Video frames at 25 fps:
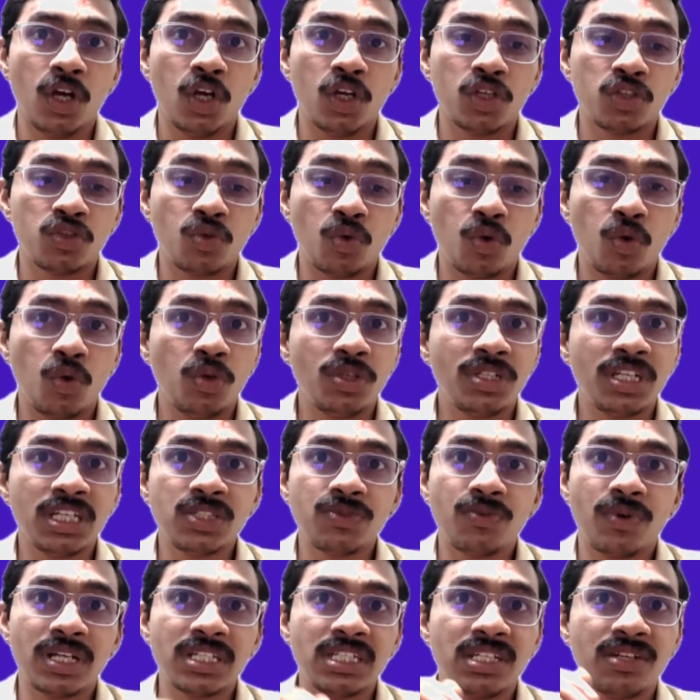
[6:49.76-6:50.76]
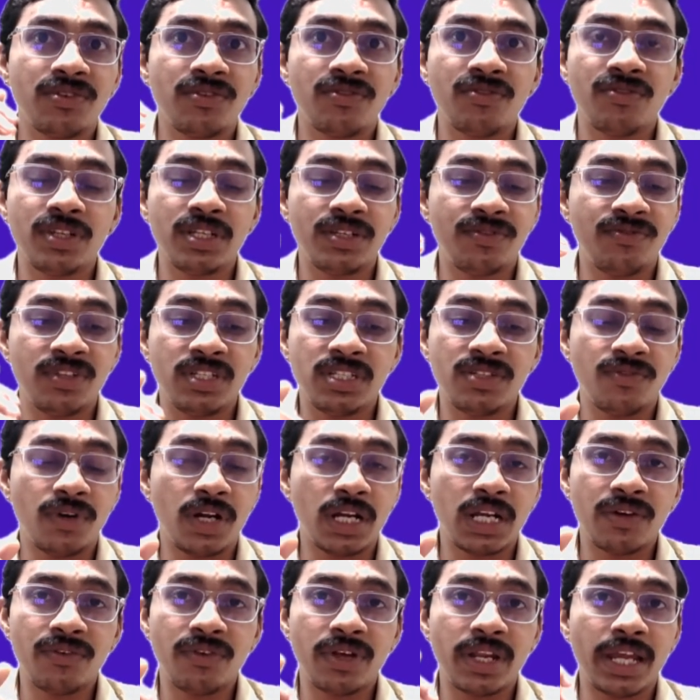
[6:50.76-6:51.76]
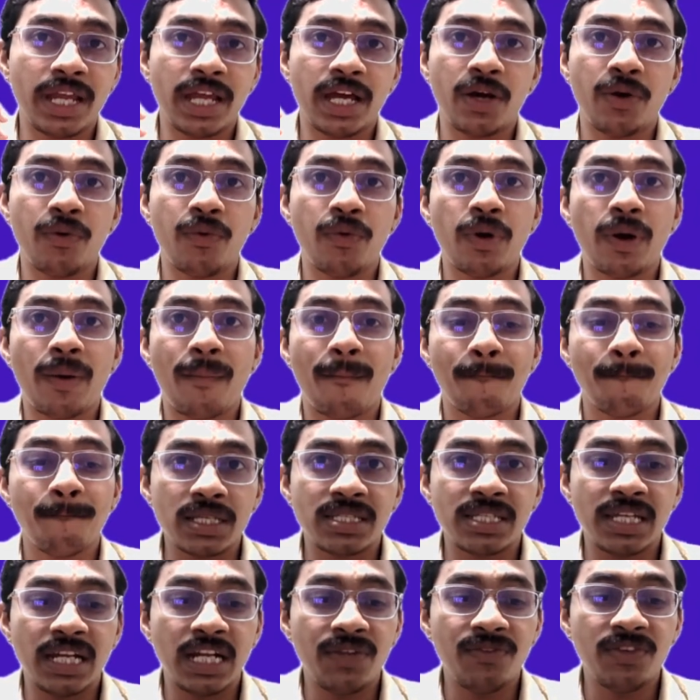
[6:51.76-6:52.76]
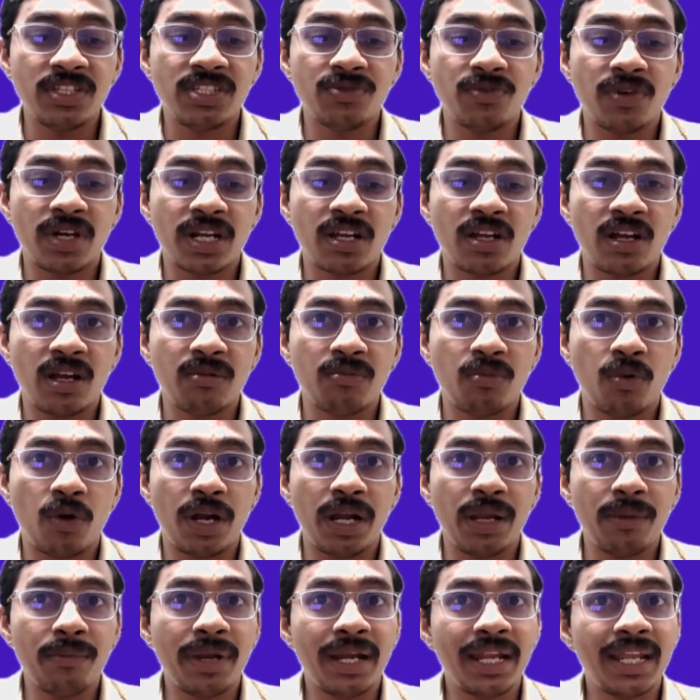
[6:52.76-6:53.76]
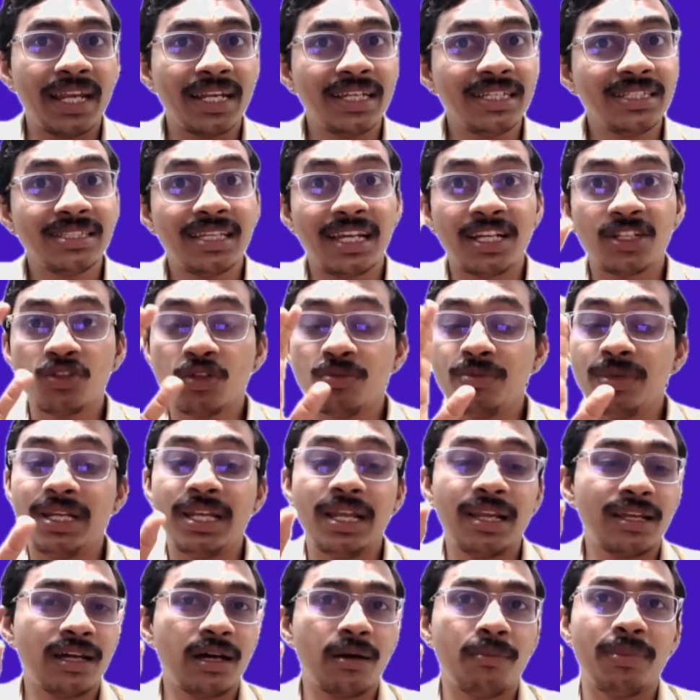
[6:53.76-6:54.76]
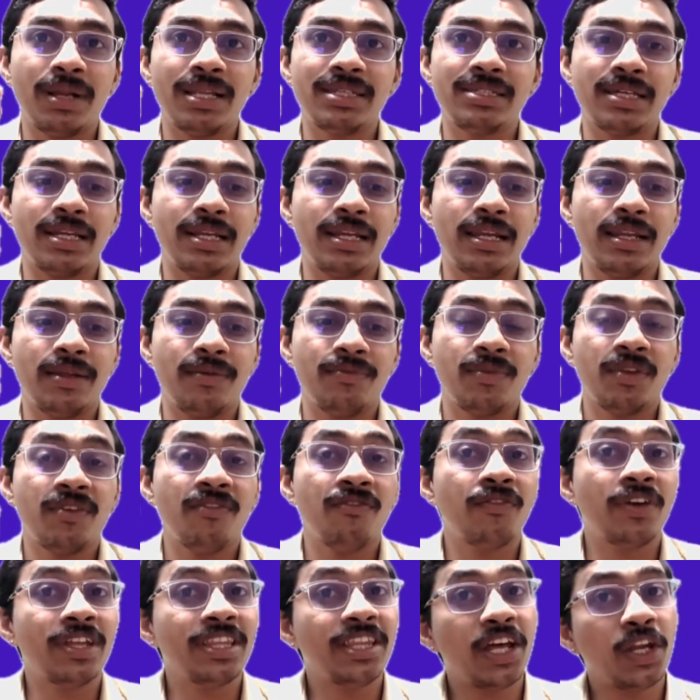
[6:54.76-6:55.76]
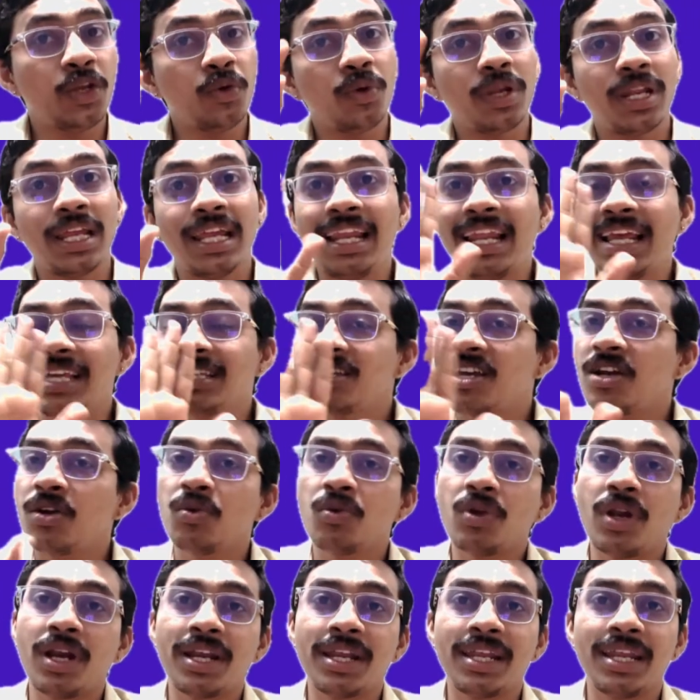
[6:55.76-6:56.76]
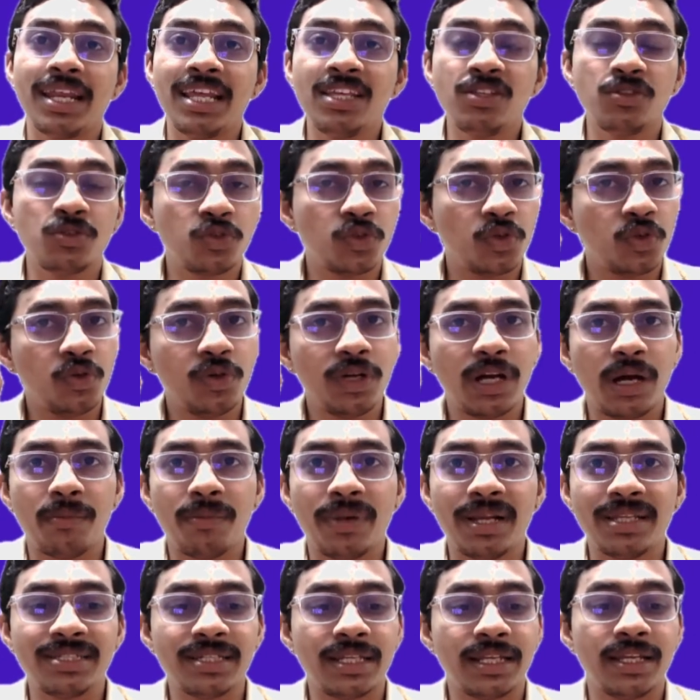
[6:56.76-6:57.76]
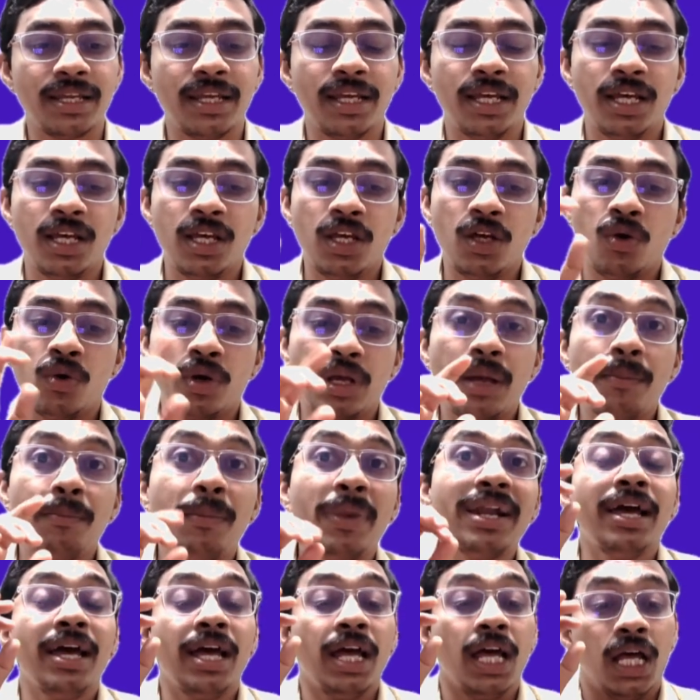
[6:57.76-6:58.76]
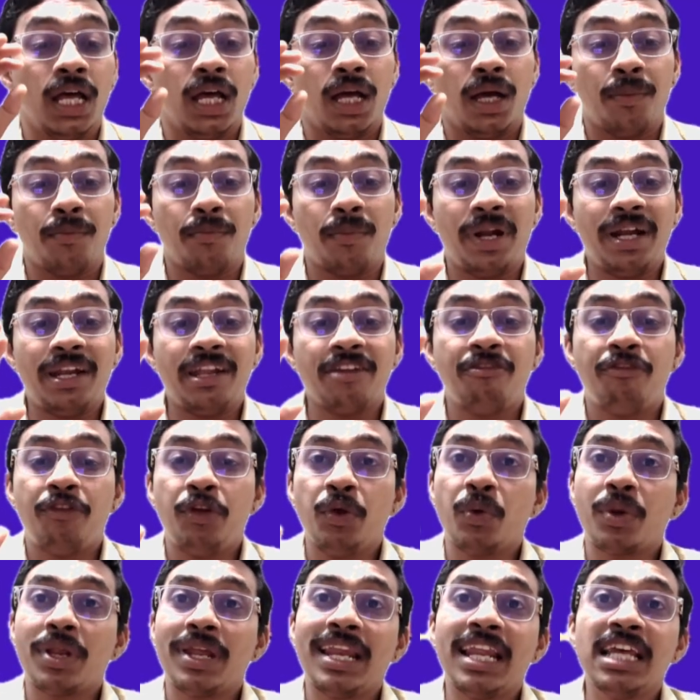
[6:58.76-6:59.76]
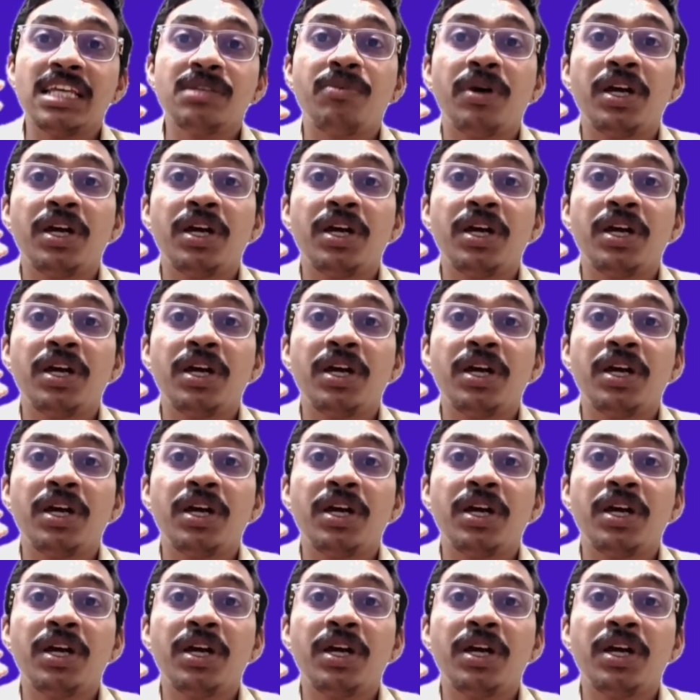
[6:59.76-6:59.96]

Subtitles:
solutions, whatever I have said, which work on body, mind, energies, that should be done compulsorily. Whether you realize or do not realize, you should do compulsory. Okay, but if you realize